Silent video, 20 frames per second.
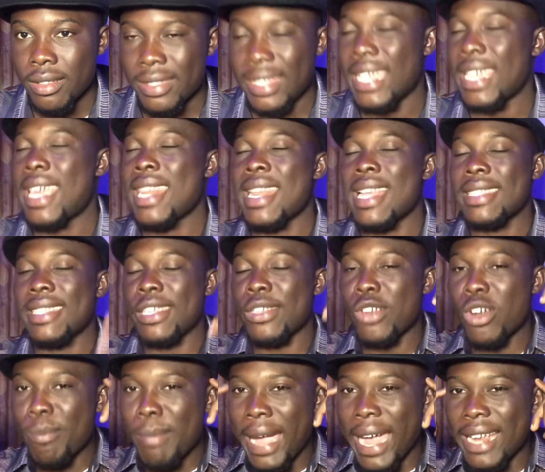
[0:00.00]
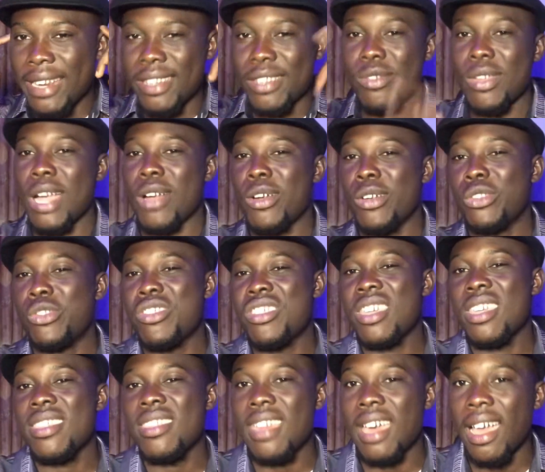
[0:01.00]
thinking that in your mind you are going to
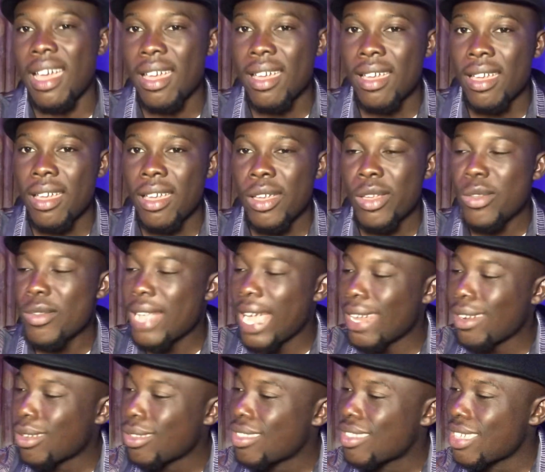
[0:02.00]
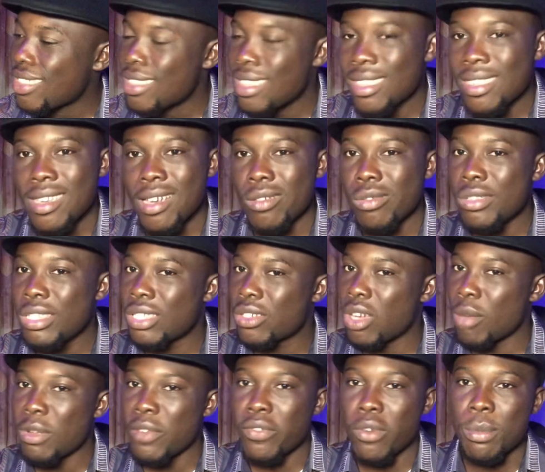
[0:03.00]
change her. You cannot change a girl who is
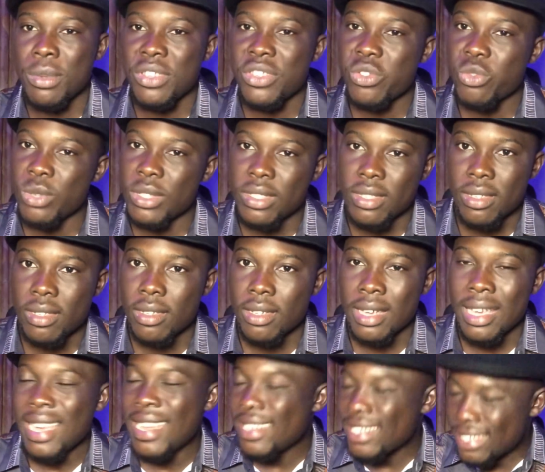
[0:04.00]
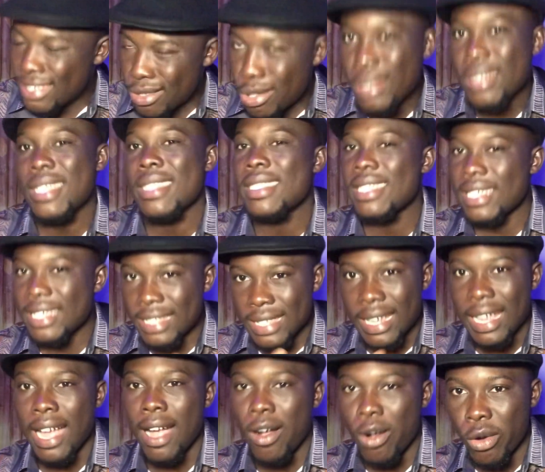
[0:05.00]
coming from the streets. The street is
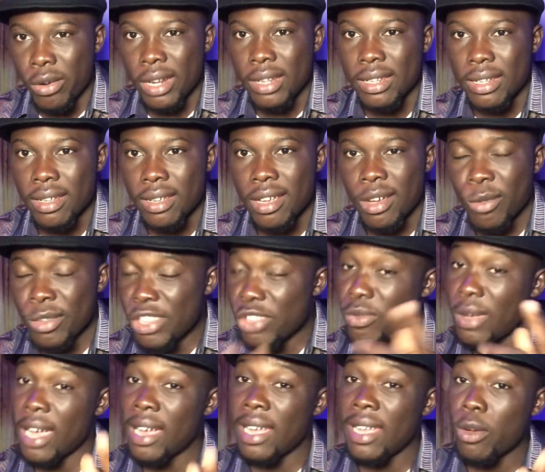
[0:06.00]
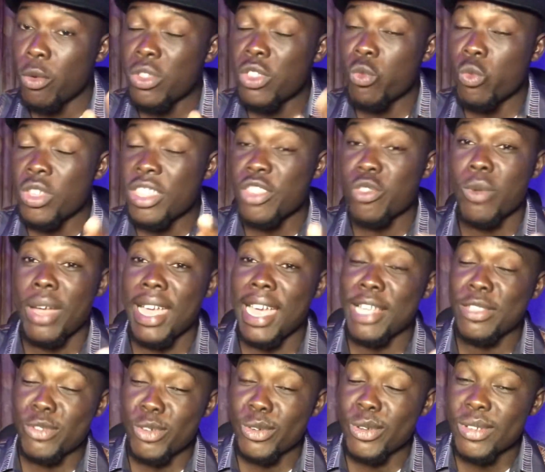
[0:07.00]
in her already, which is why
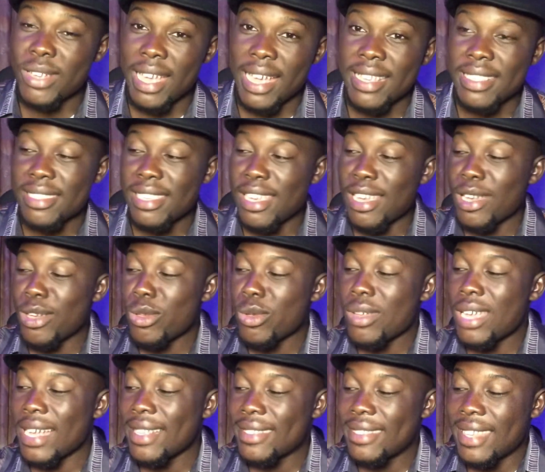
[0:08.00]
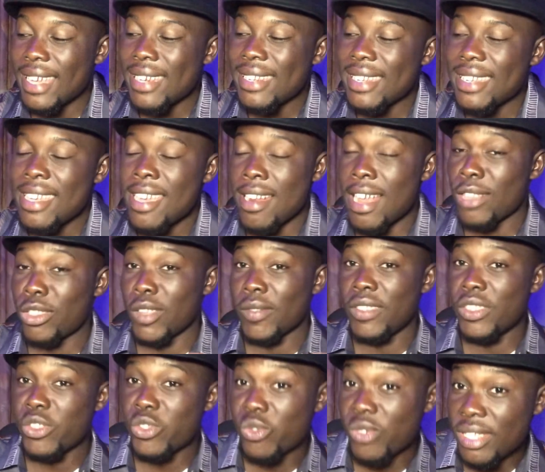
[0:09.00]
I told you guys, you can take the girl out of
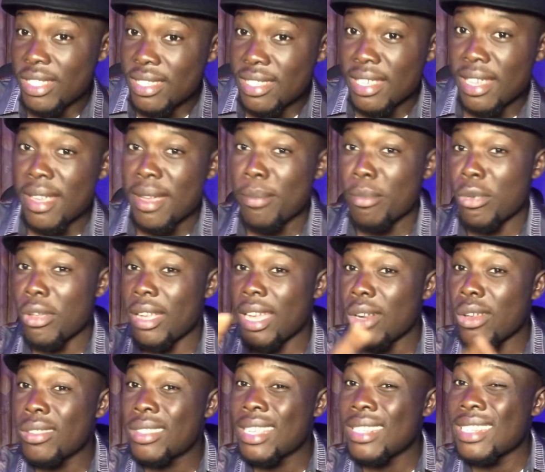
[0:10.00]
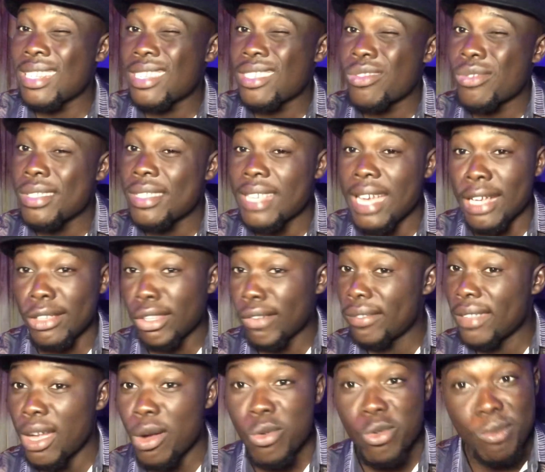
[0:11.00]
the streets, but you cannot take the streets out
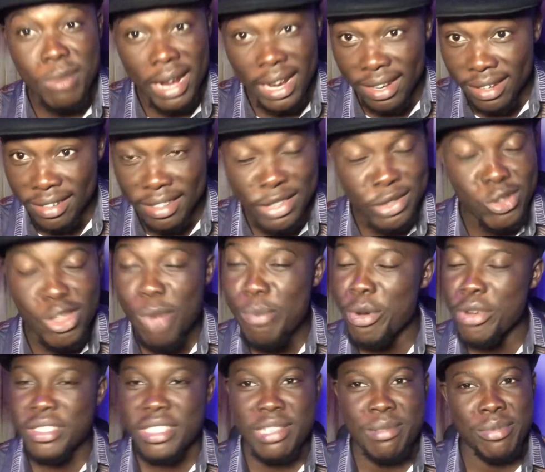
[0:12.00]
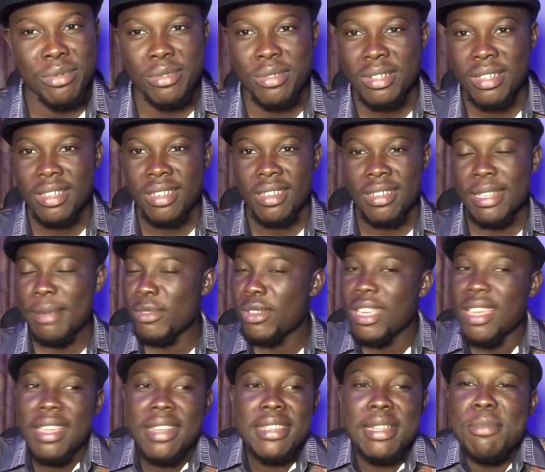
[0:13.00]
of that woman. It's not possible. Them
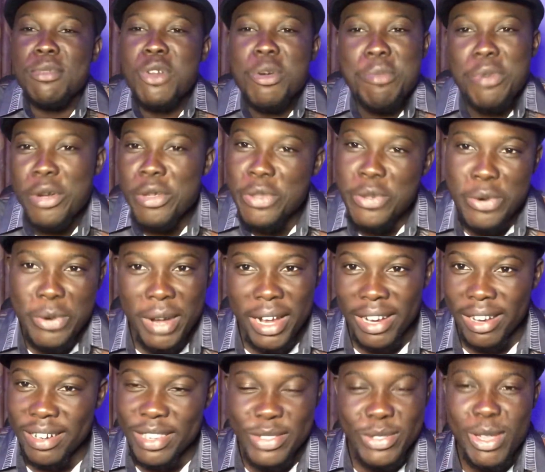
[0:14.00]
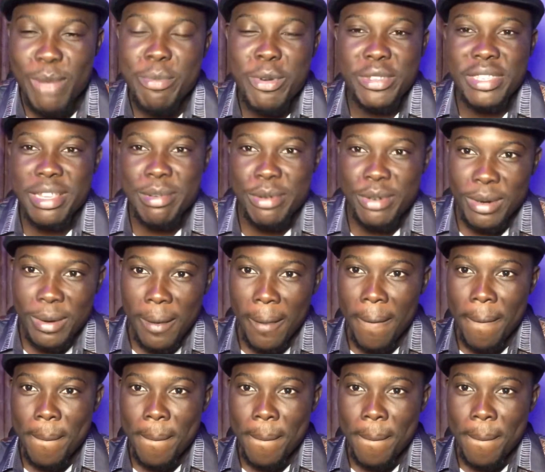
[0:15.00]
no born you well. It's not possible.